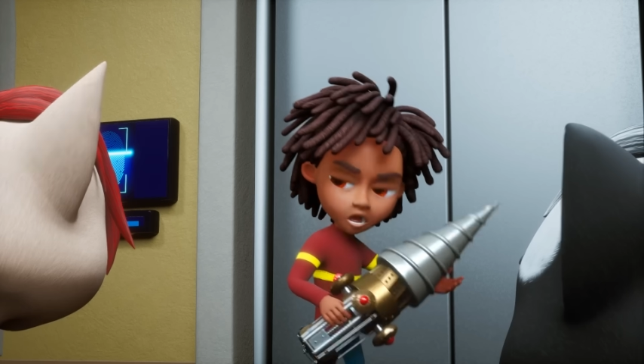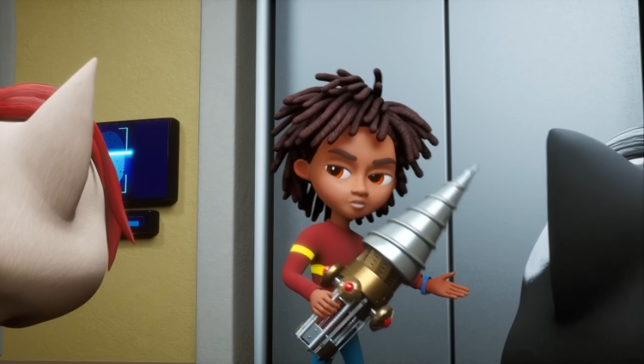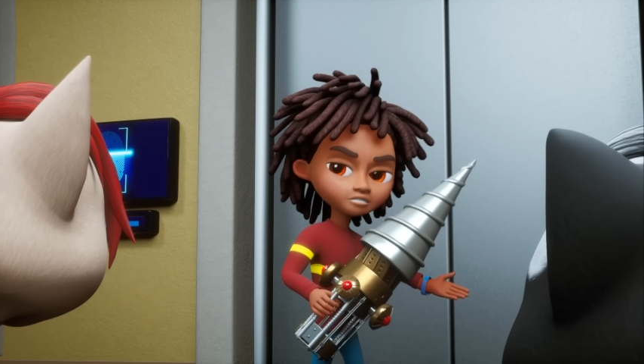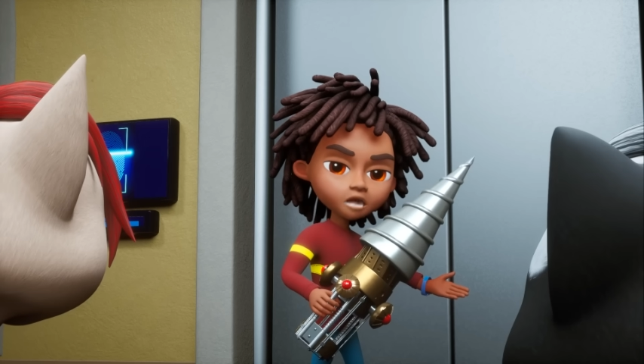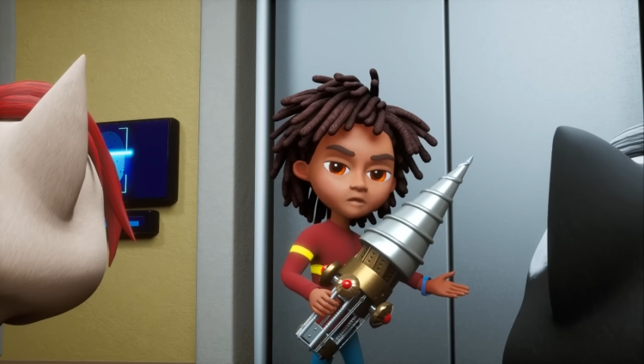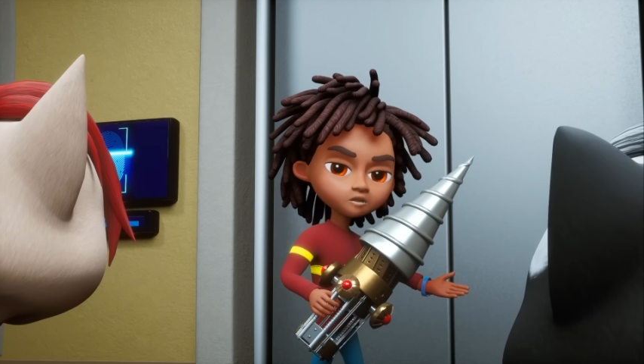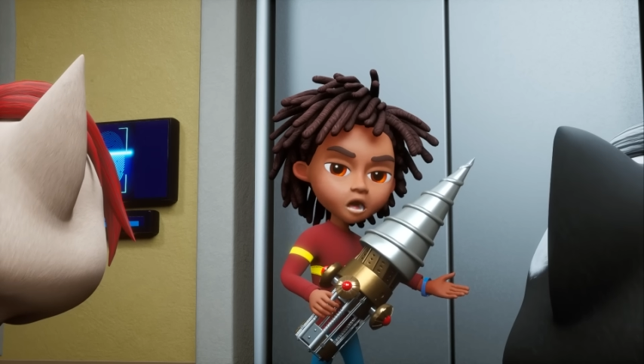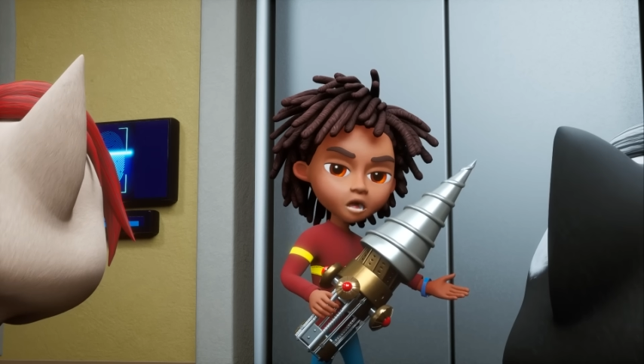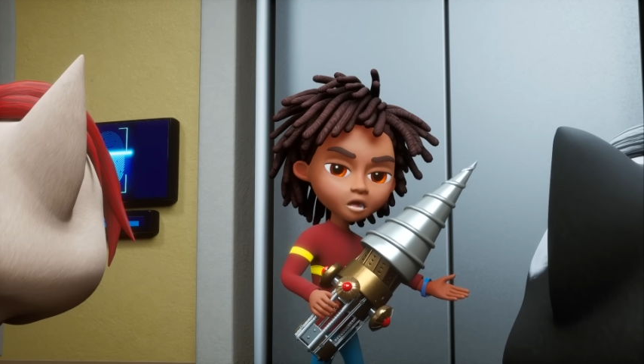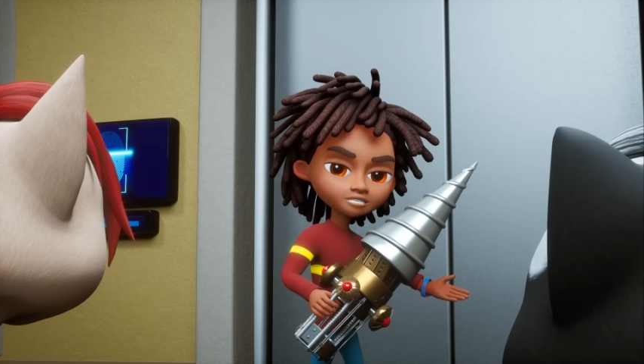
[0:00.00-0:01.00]
The Meowzium
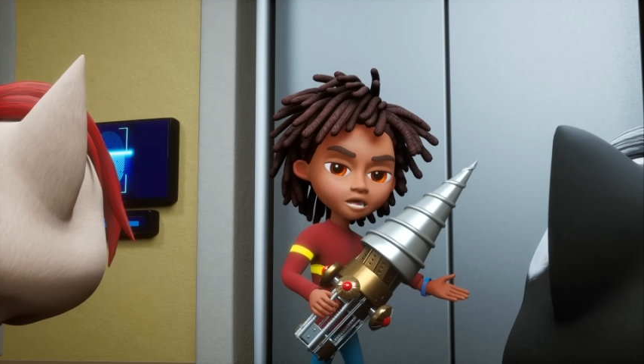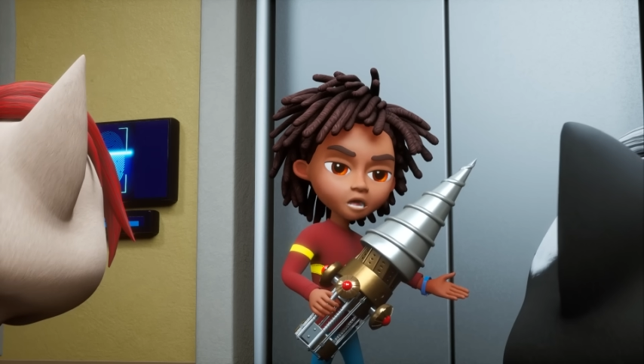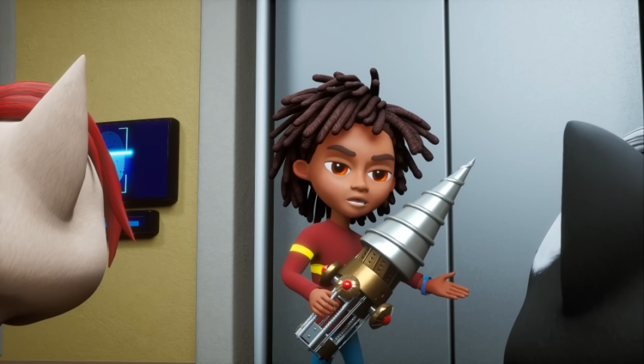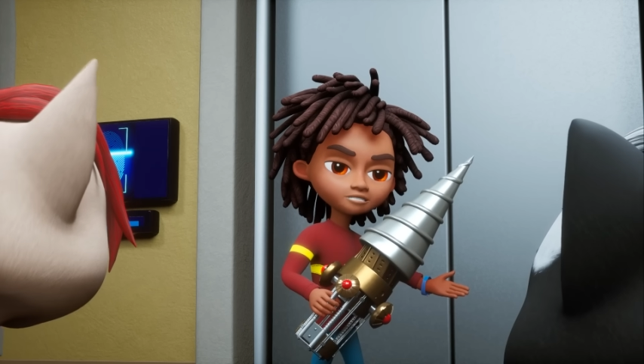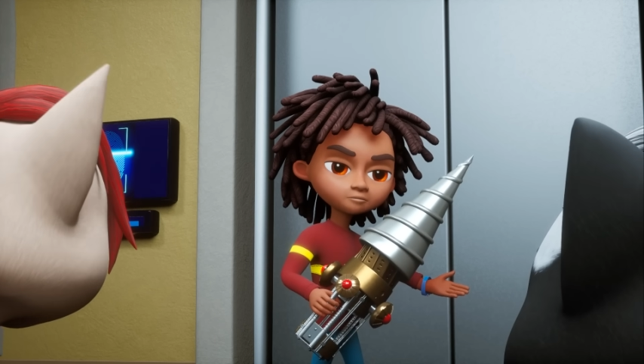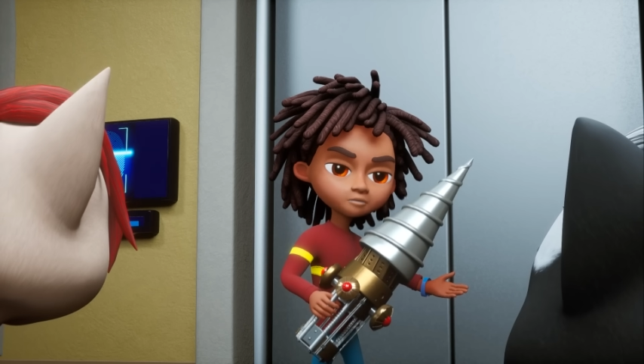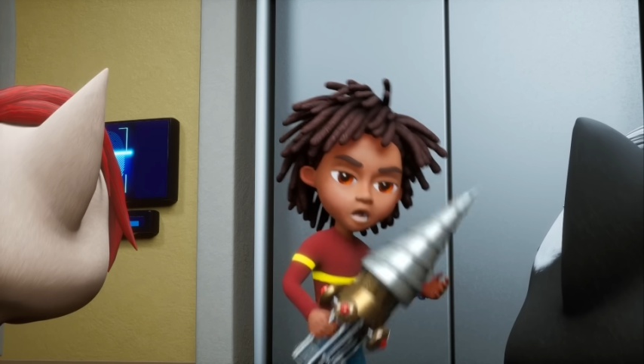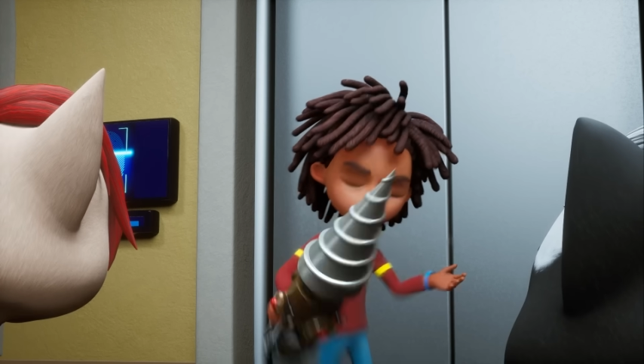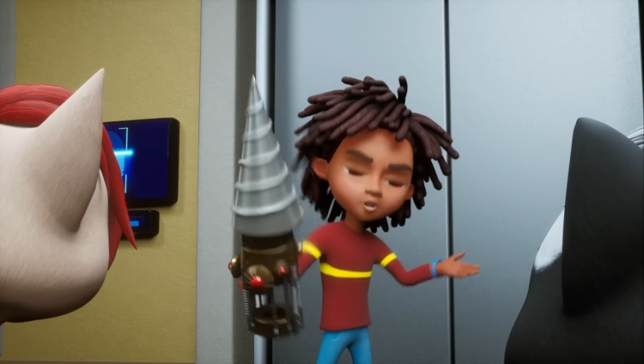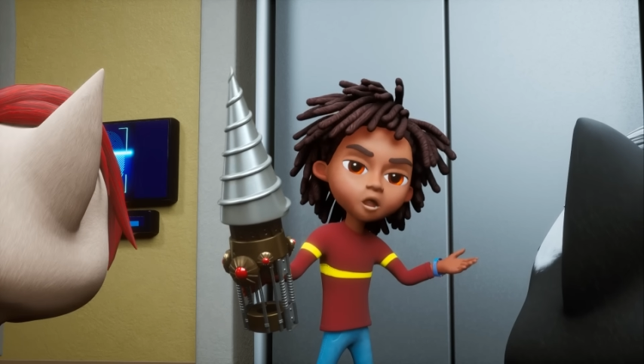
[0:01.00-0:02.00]
will understand.
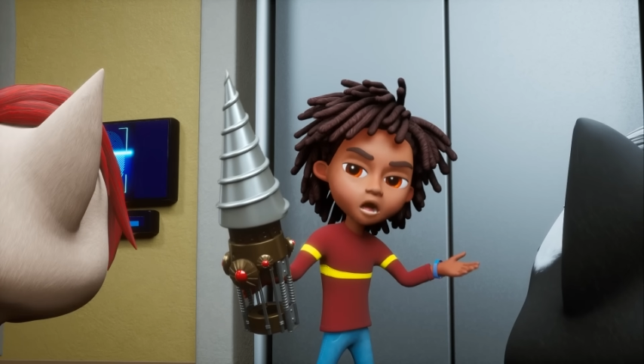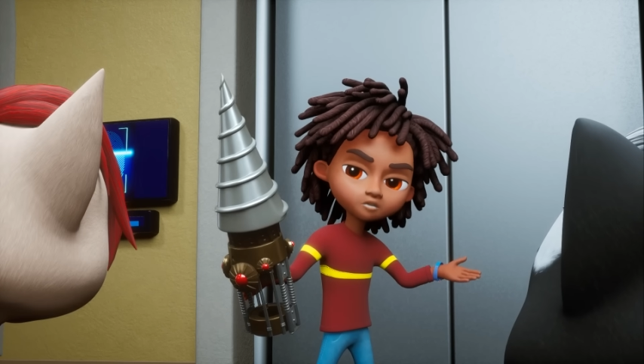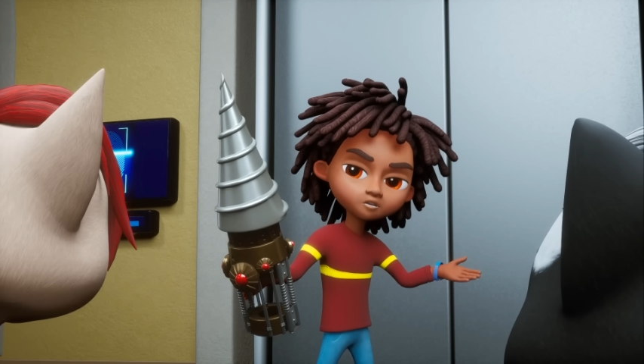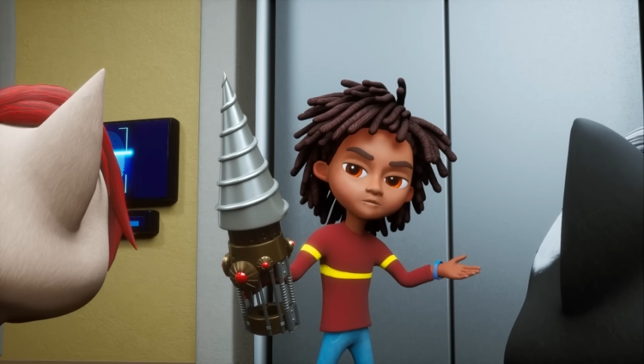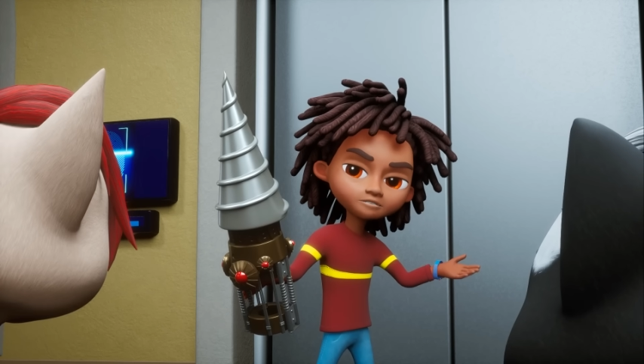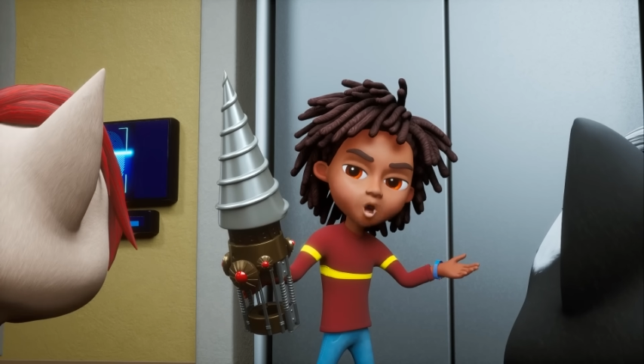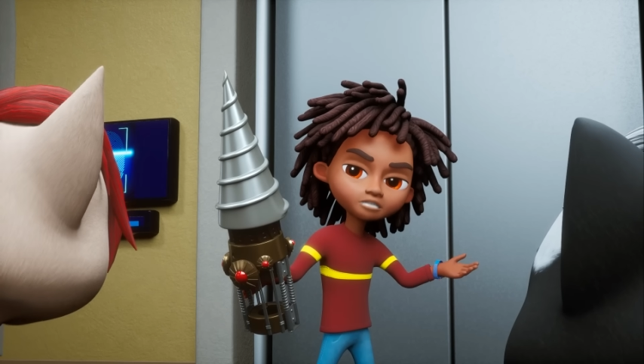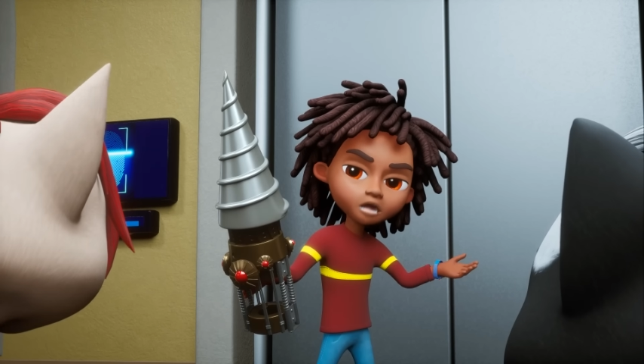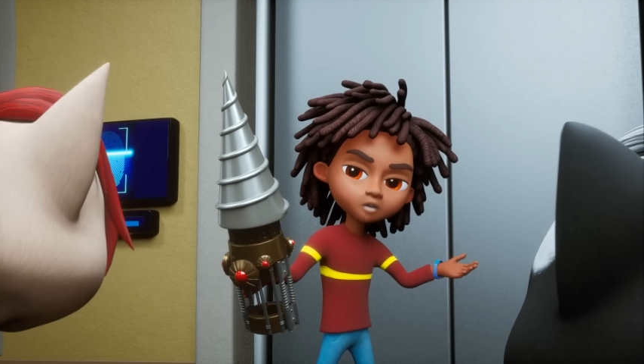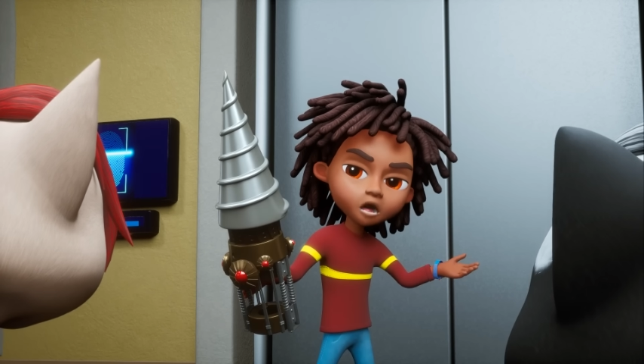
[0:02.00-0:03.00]
After all, we'll be
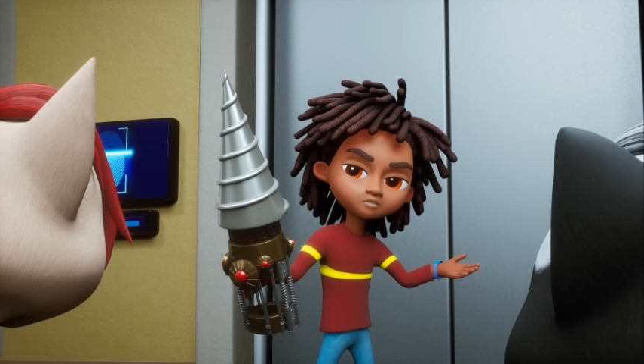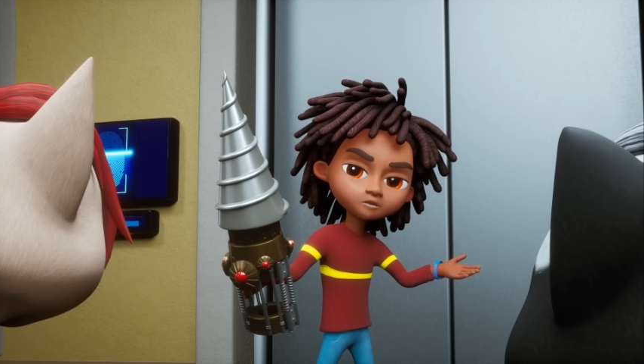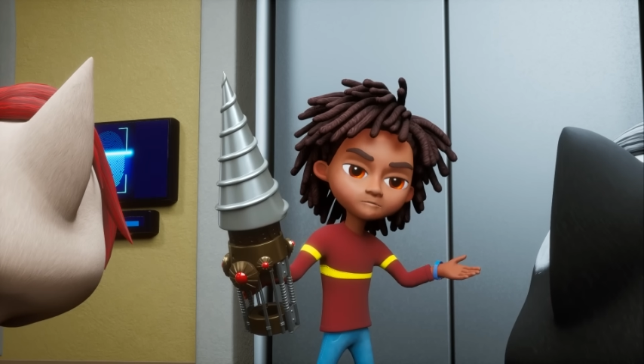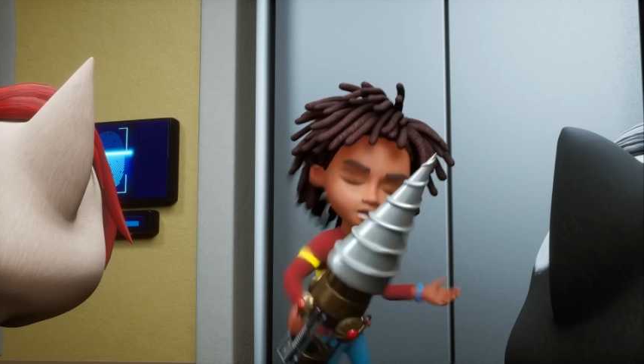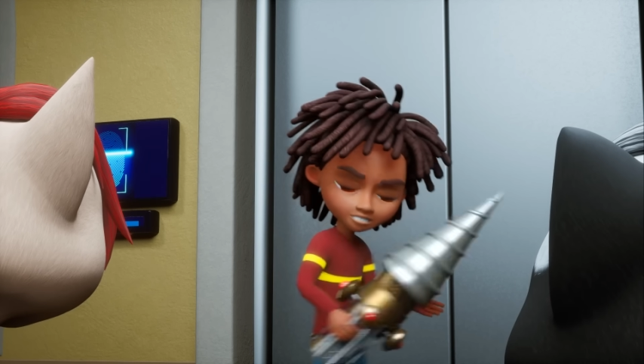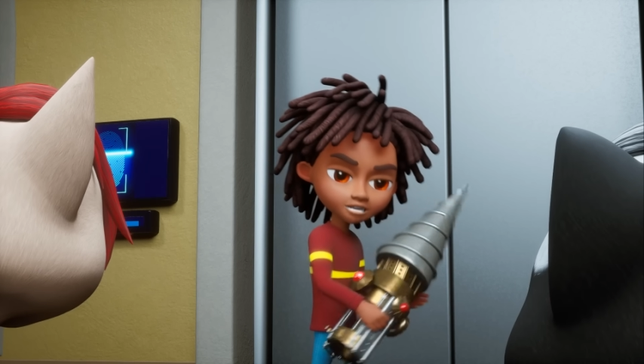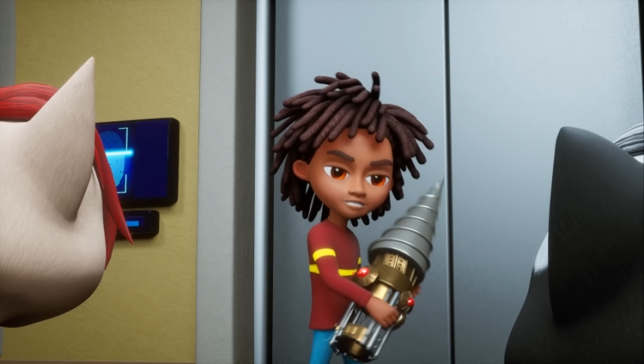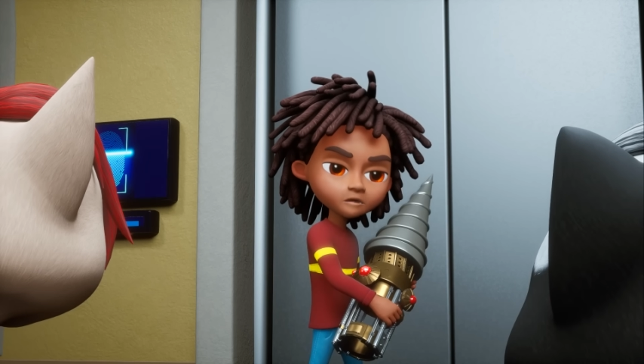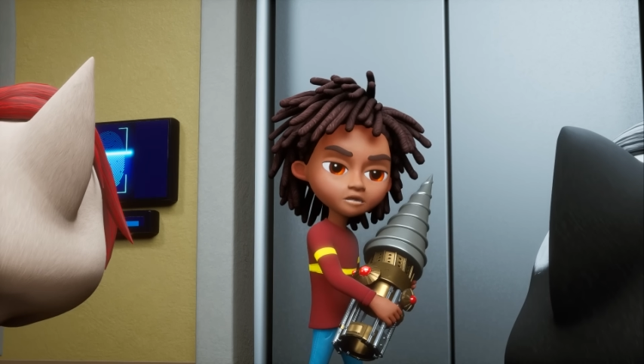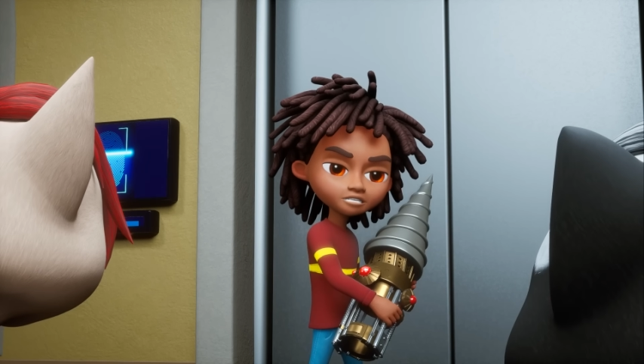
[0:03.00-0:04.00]
going after their
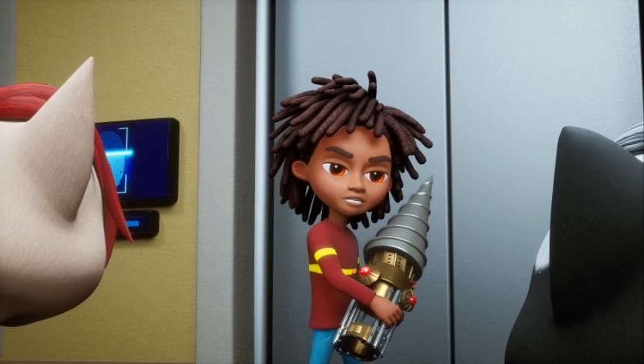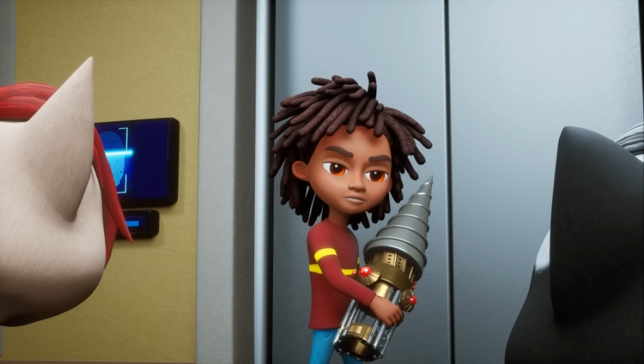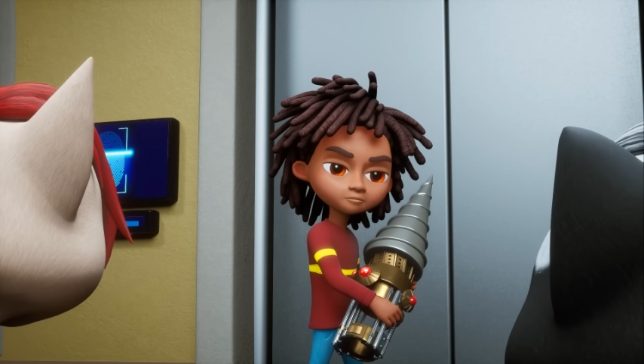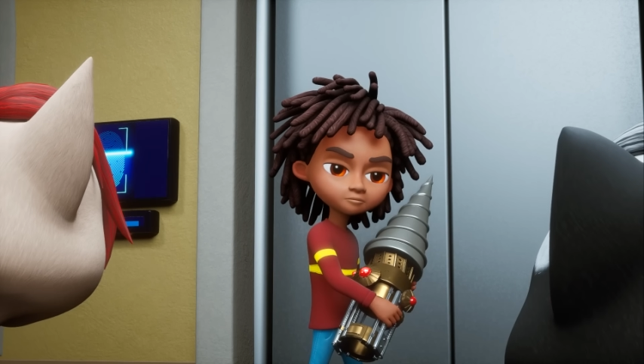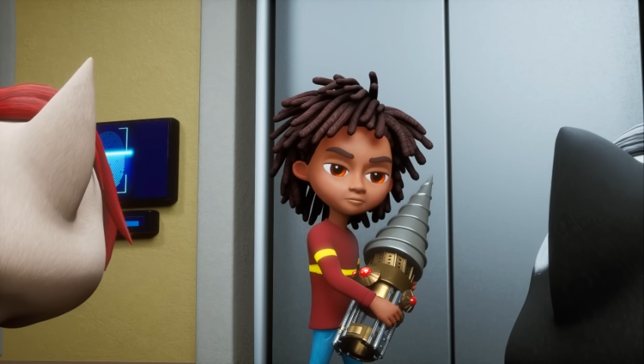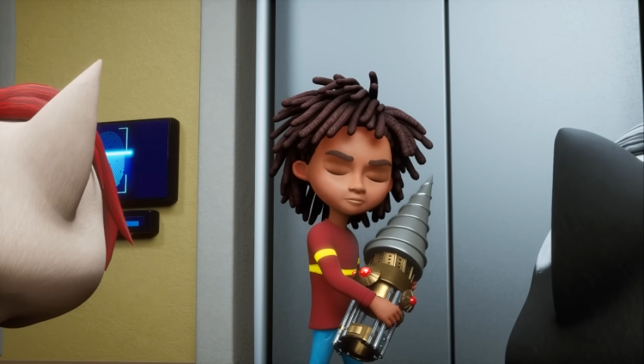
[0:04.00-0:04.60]
precious magnet.